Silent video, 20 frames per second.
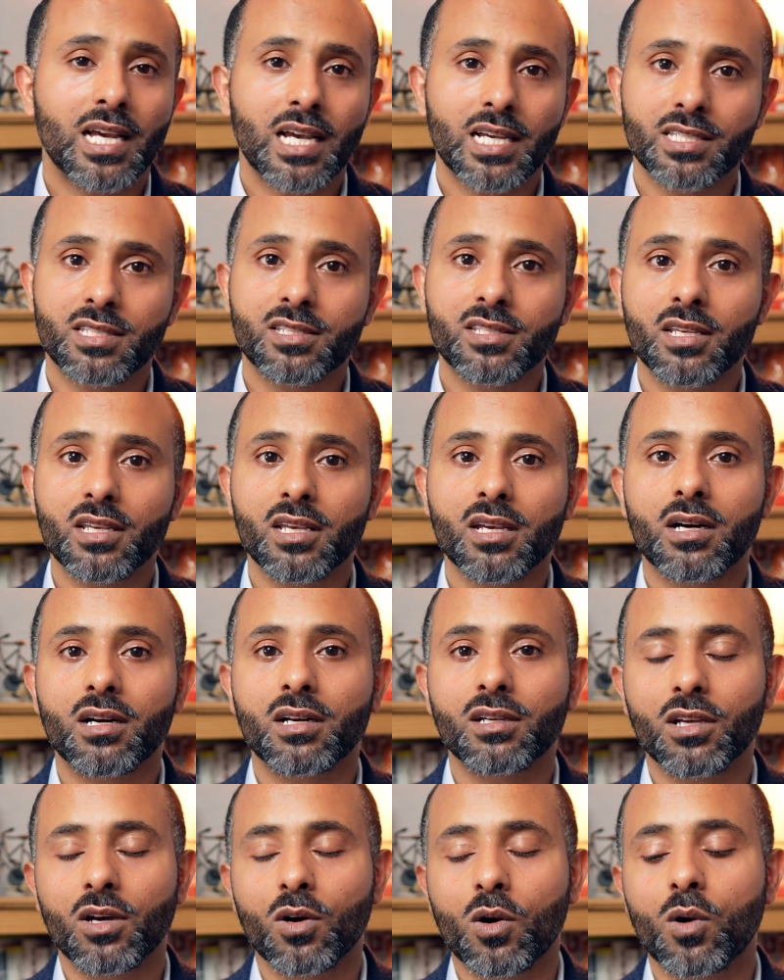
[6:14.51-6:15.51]
A
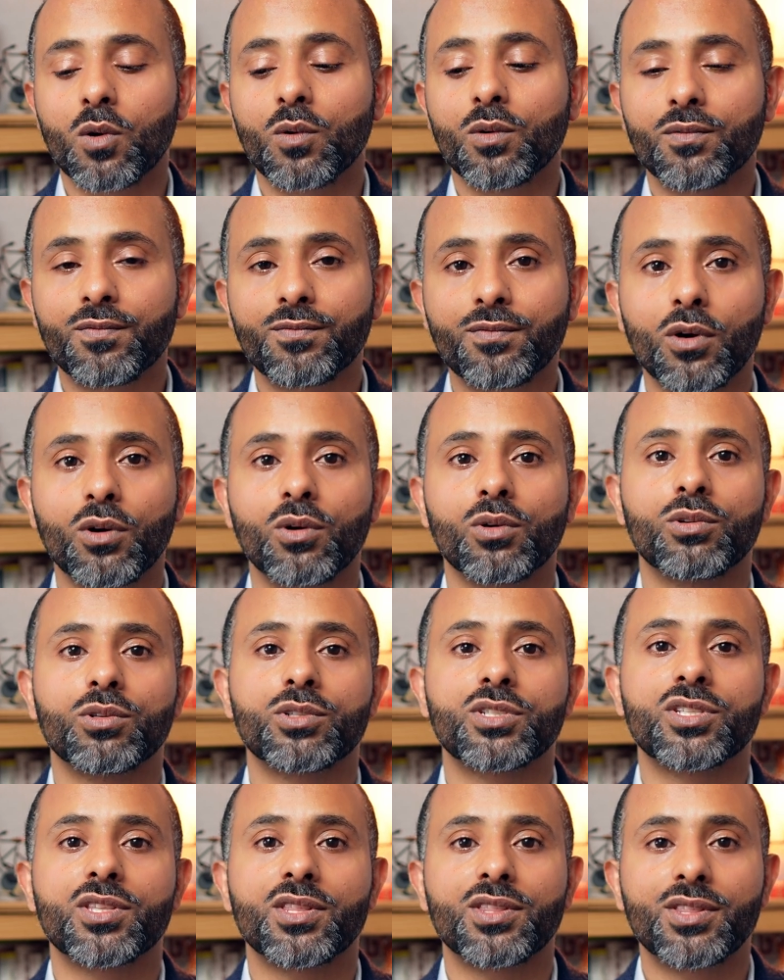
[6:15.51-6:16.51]
CIO
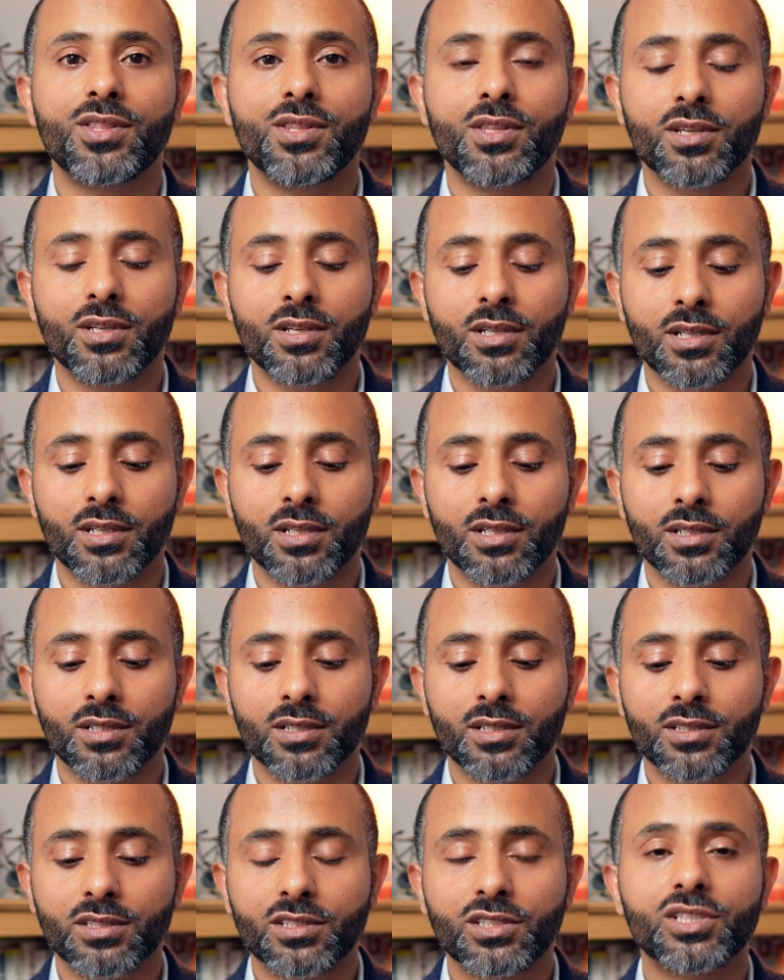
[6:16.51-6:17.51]
follows
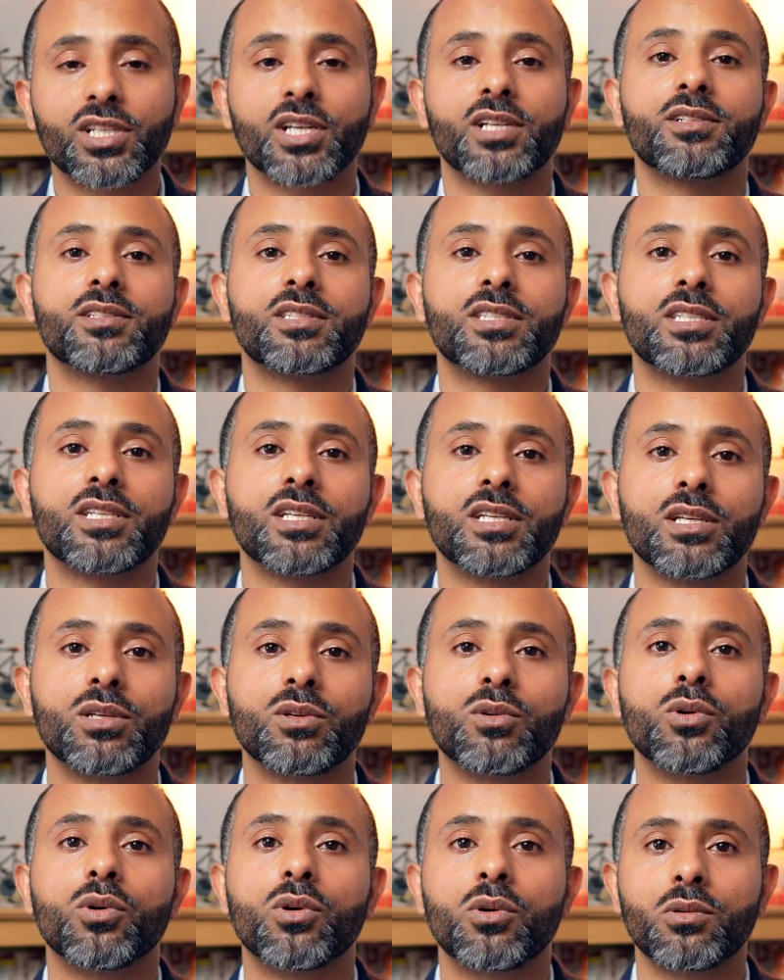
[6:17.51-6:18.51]
charity
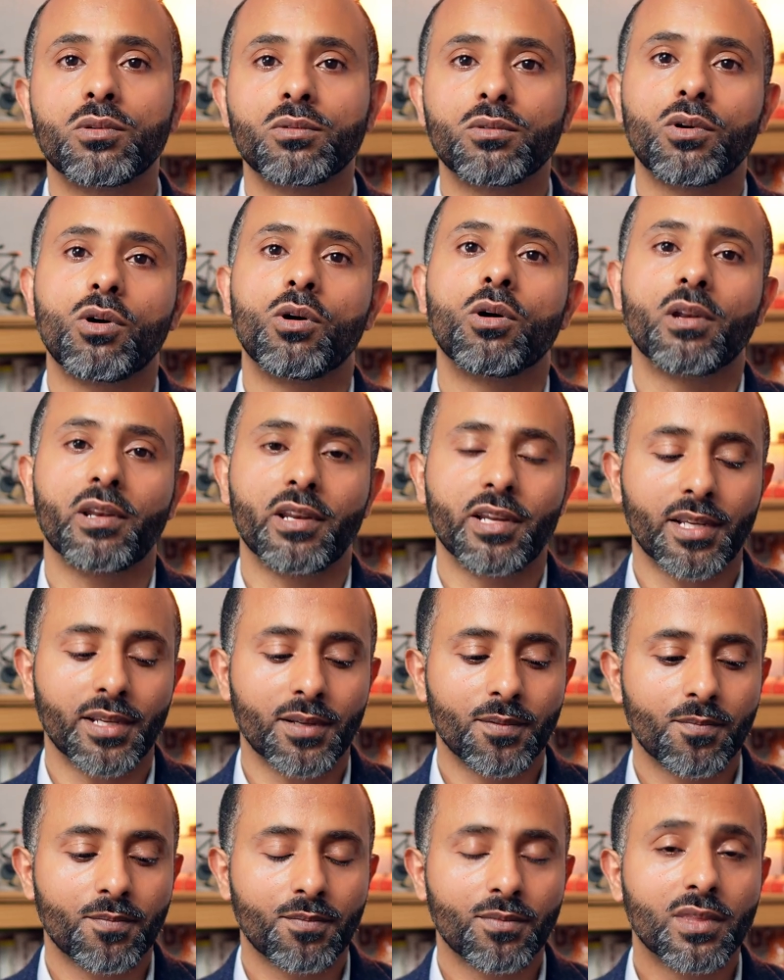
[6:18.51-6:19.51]
law only.